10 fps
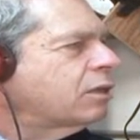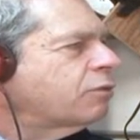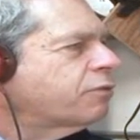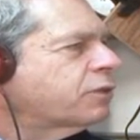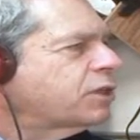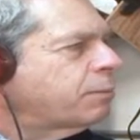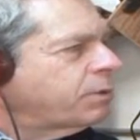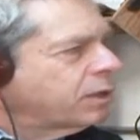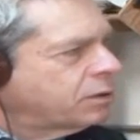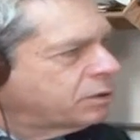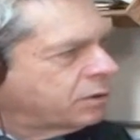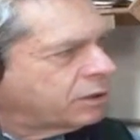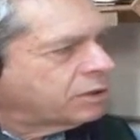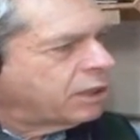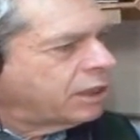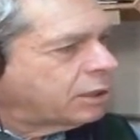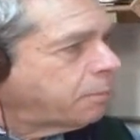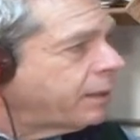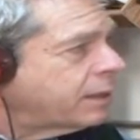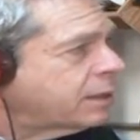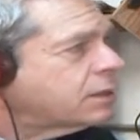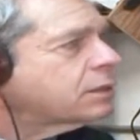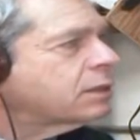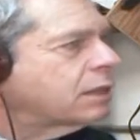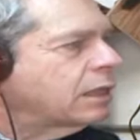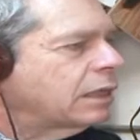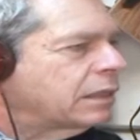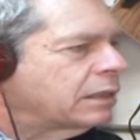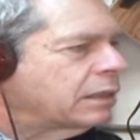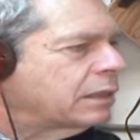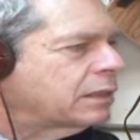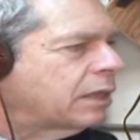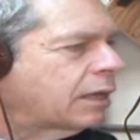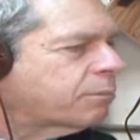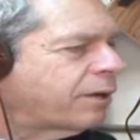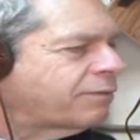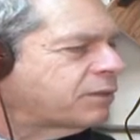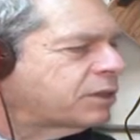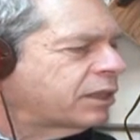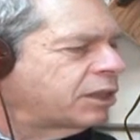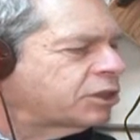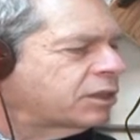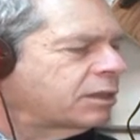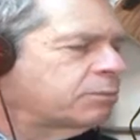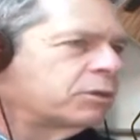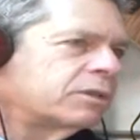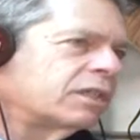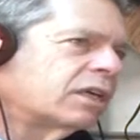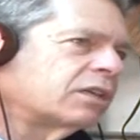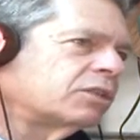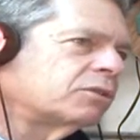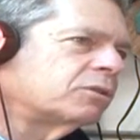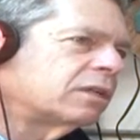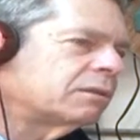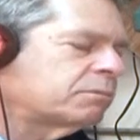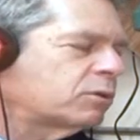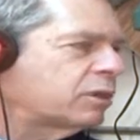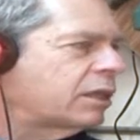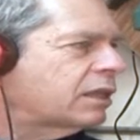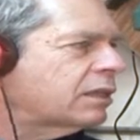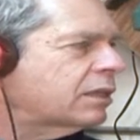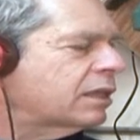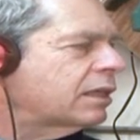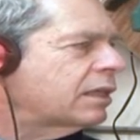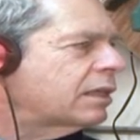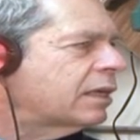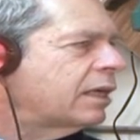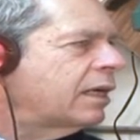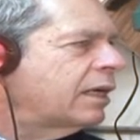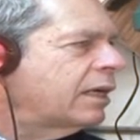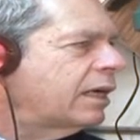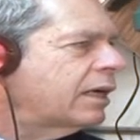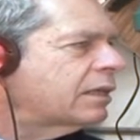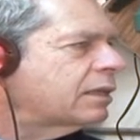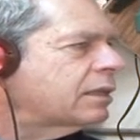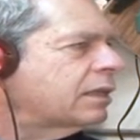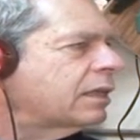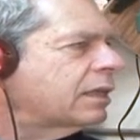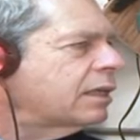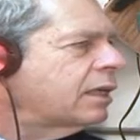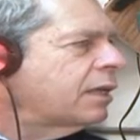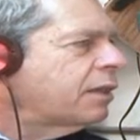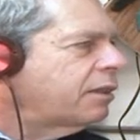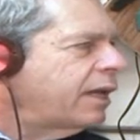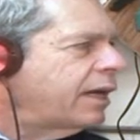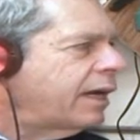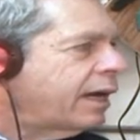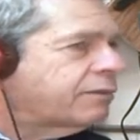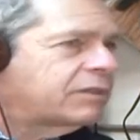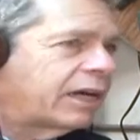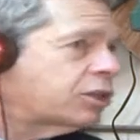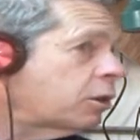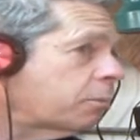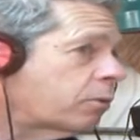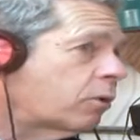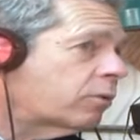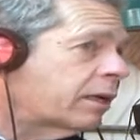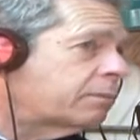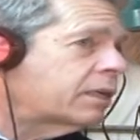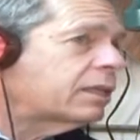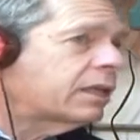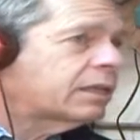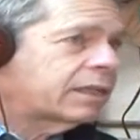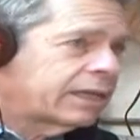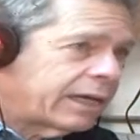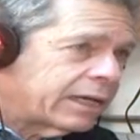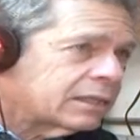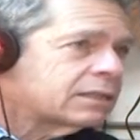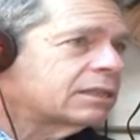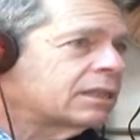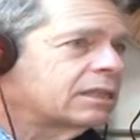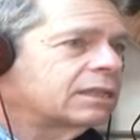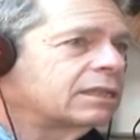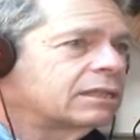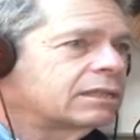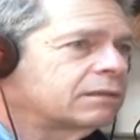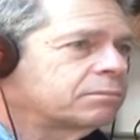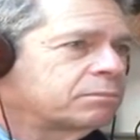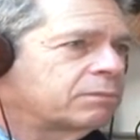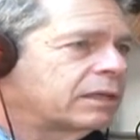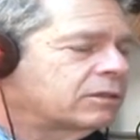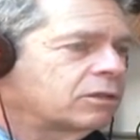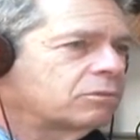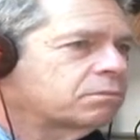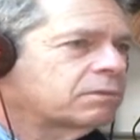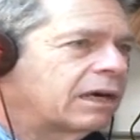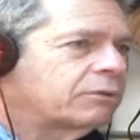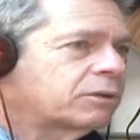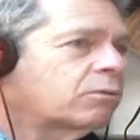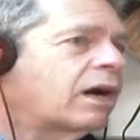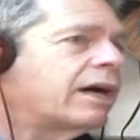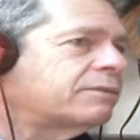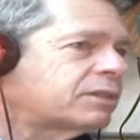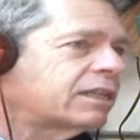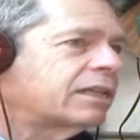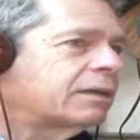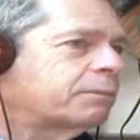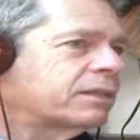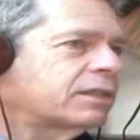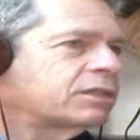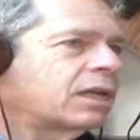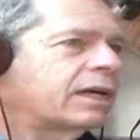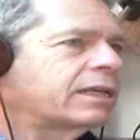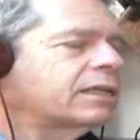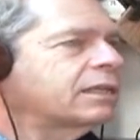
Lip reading: for example, there's an independent nonprofit station, WERU, in Blue Hill, and they have national programming that they get. I don't know how it arrives there, but there's like